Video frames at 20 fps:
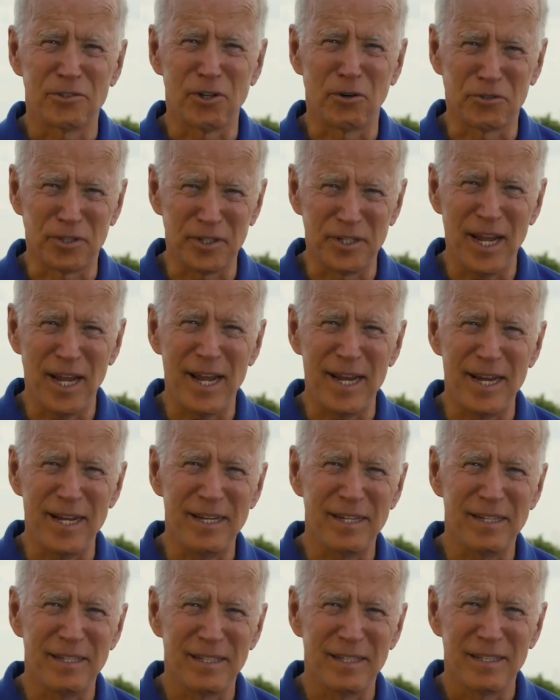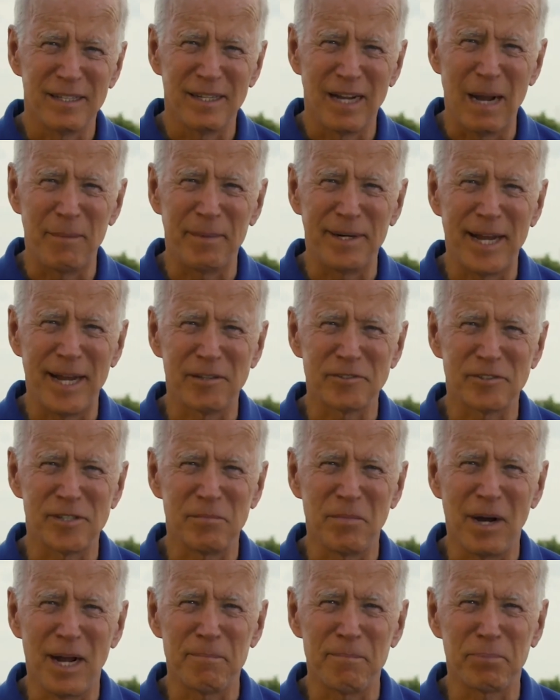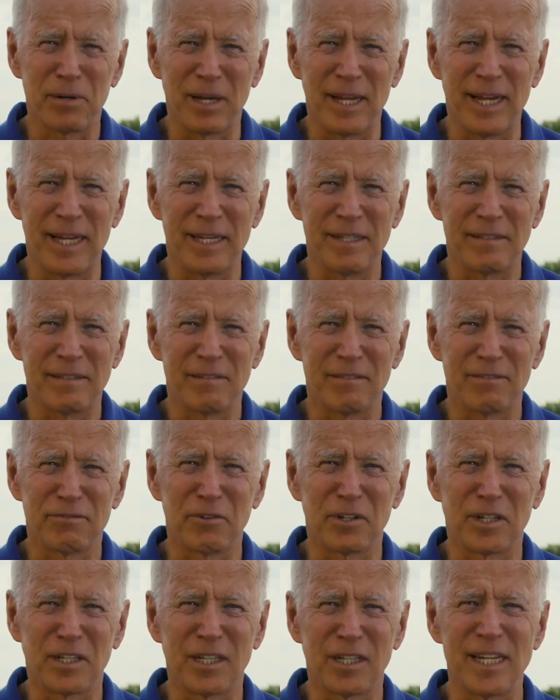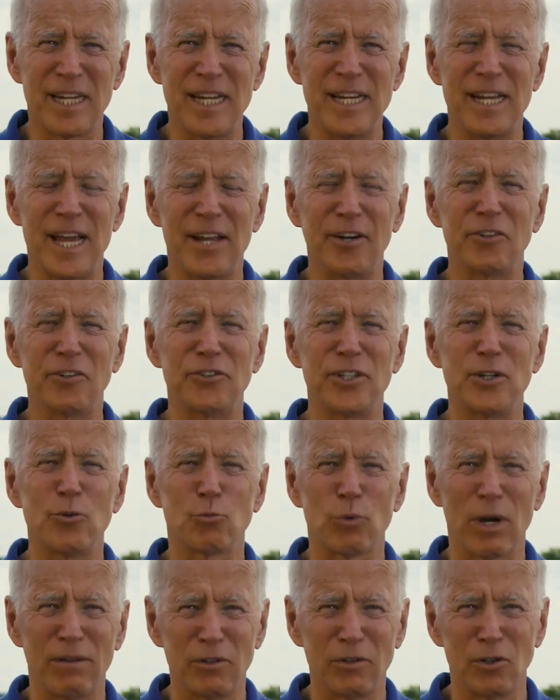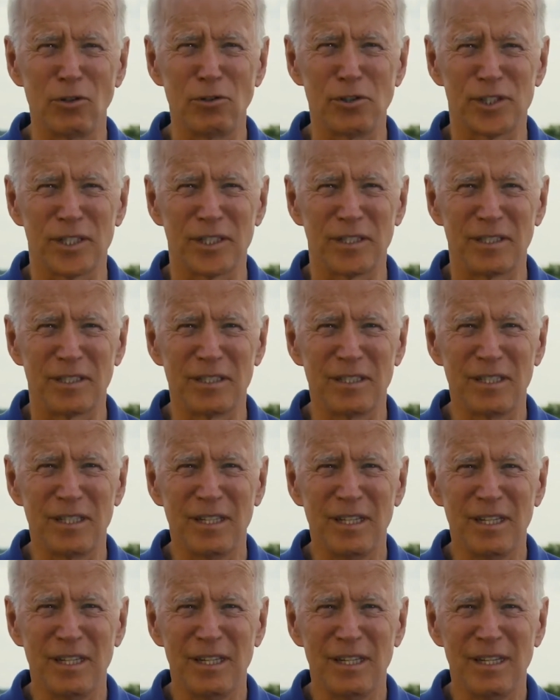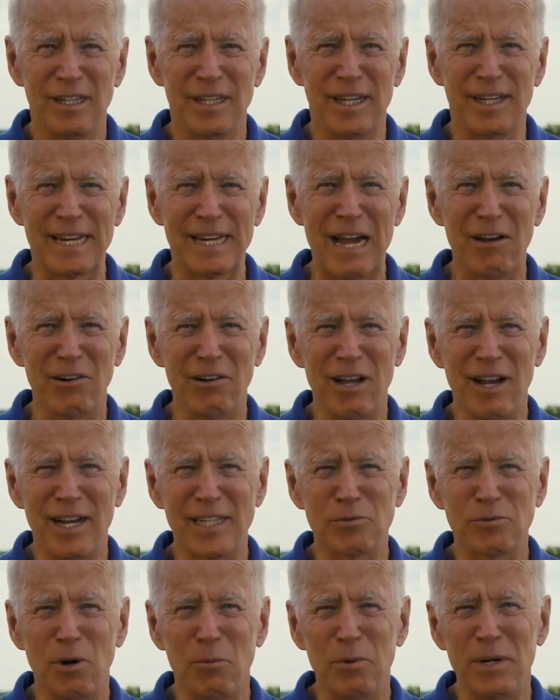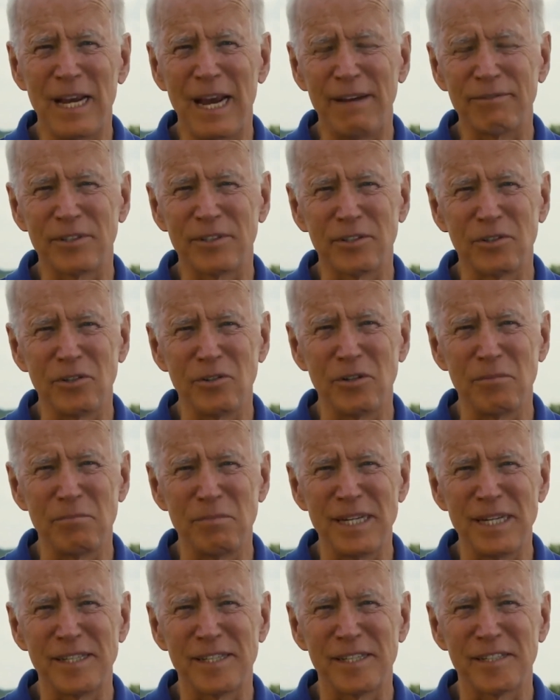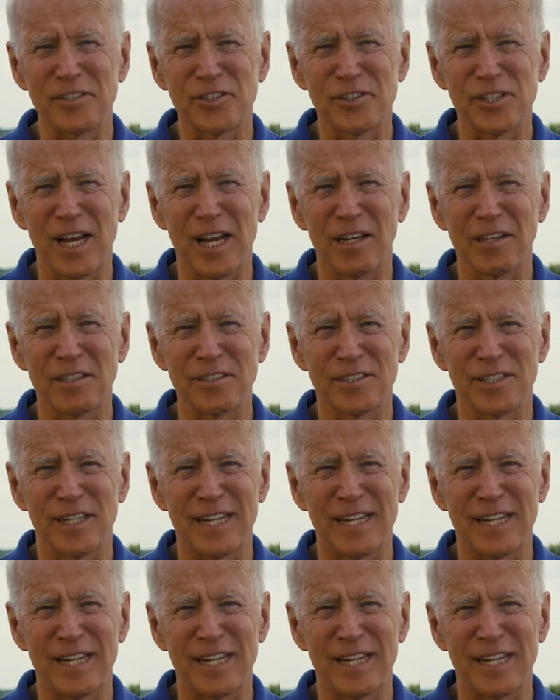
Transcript: So today, I'm announcing my plan for a clean energy revolution. It outlines what we have to do to meet this challenge